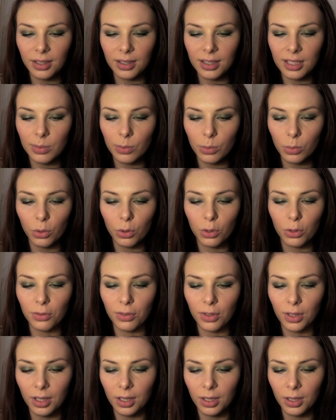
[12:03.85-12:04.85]
is more of
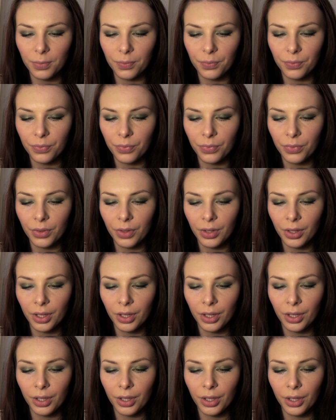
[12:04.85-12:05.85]
a
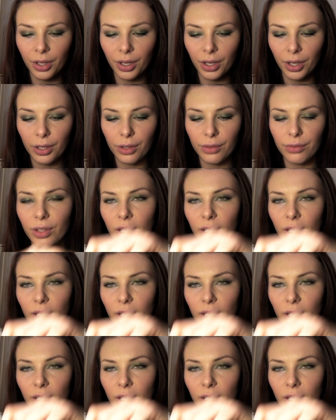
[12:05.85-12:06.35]
kind of